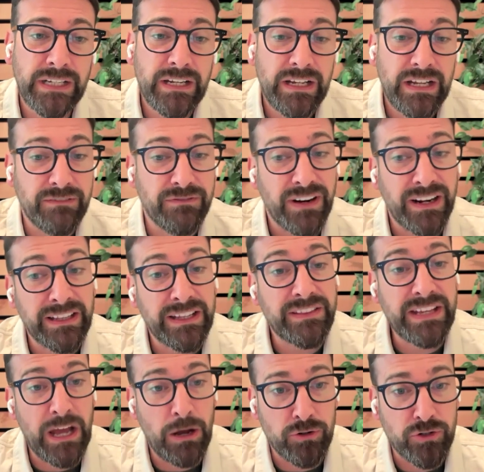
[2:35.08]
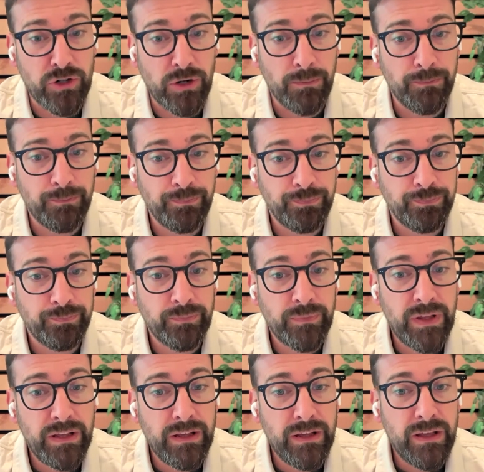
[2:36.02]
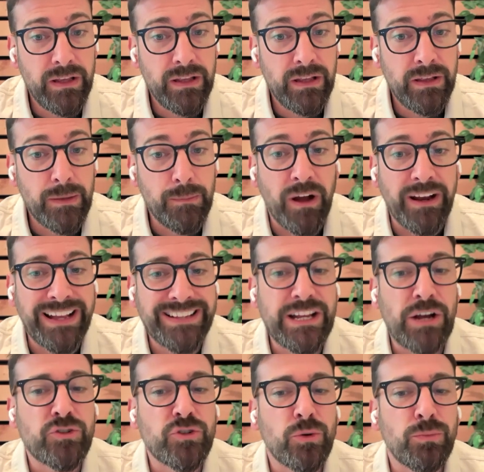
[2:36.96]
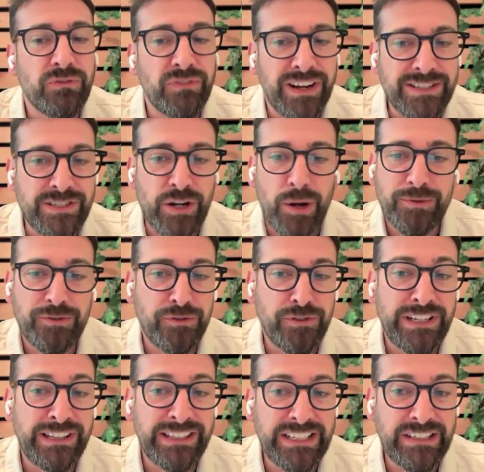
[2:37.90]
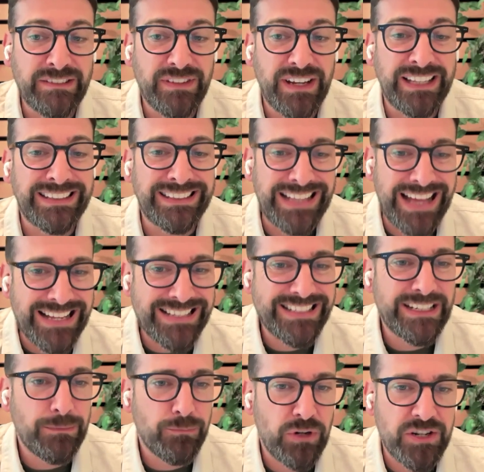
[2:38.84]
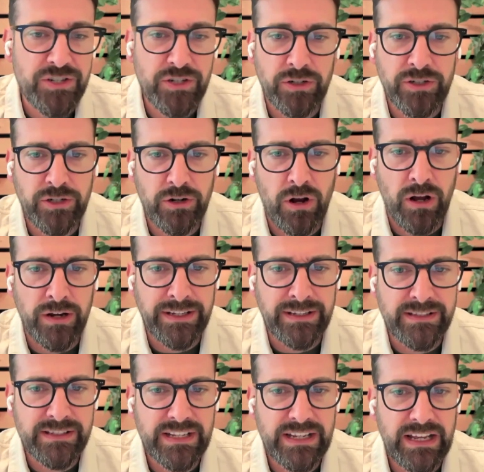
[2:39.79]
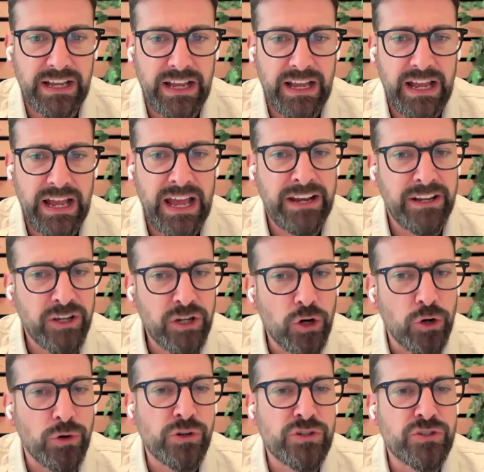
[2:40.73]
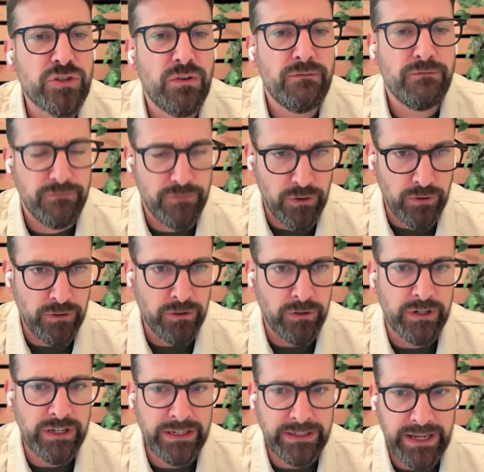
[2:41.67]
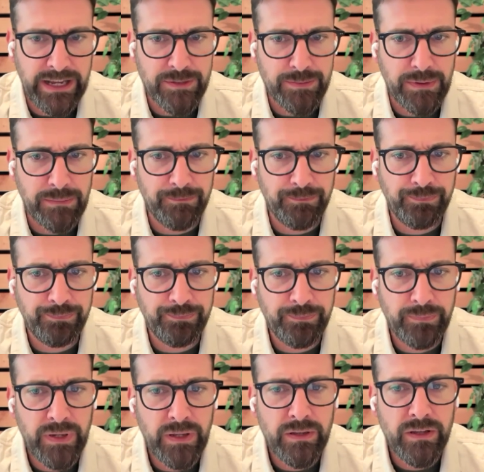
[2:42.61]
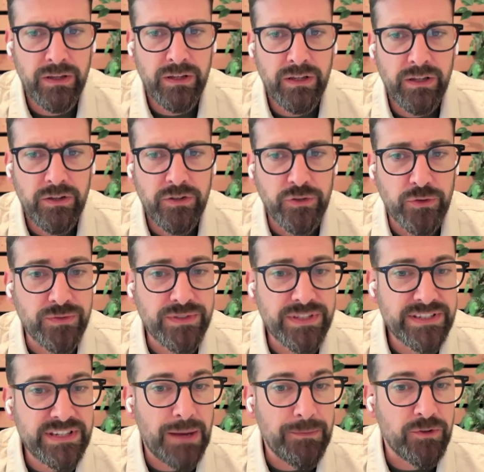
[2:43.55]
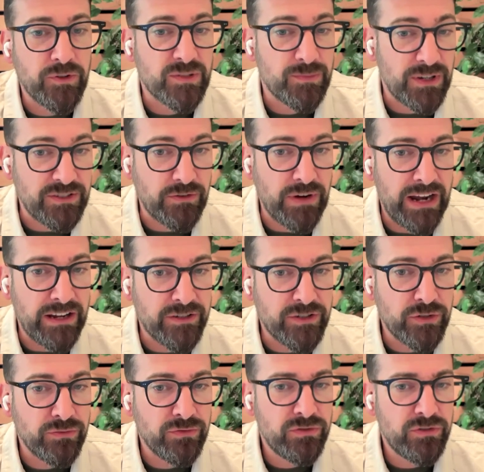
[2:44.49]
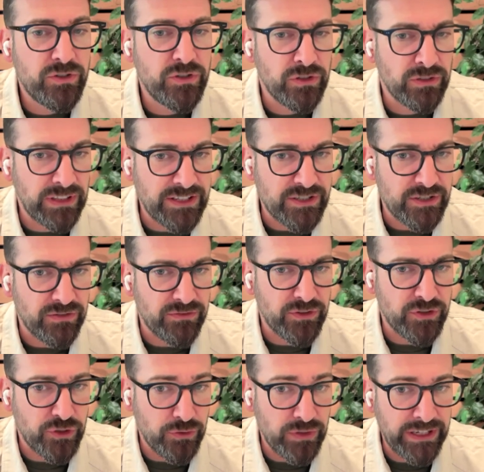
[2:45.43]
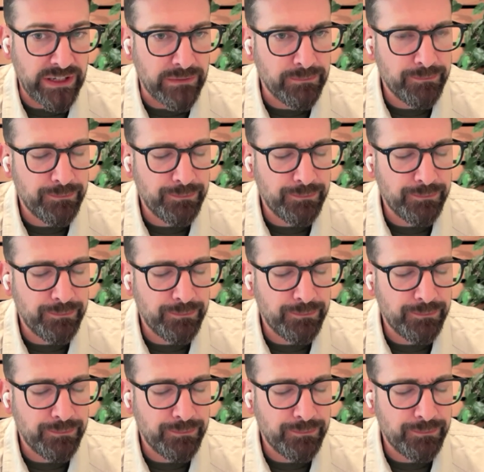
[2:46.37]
And finally, the outro. Podcast outro provides an opportunity to leave a lasting impression on your audience and encourage further engagement. Use this time to express gratitude to your listener for tuning in.